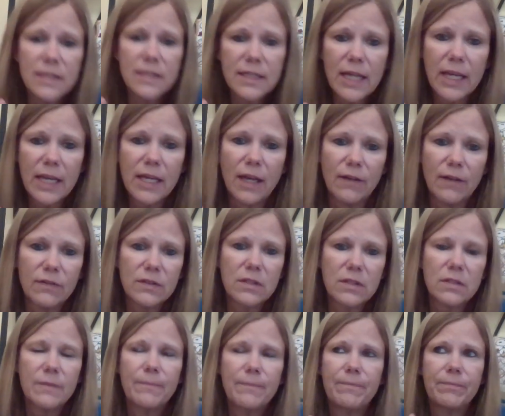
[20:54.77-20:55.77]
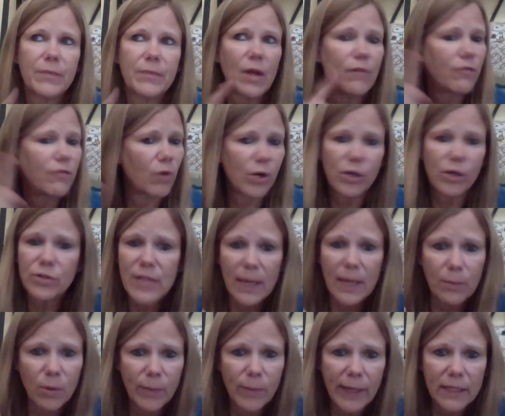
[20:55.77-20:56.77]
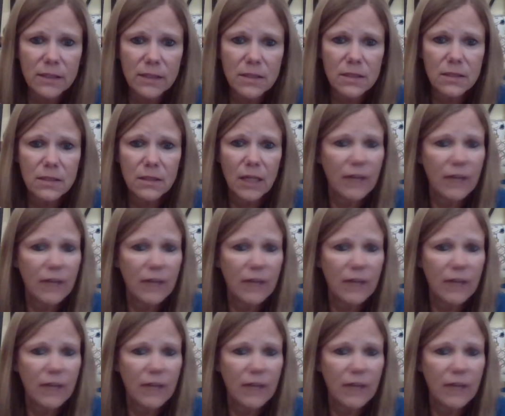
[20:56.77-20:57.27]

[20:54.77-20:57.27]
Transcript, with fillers: to take gifts for your table mates.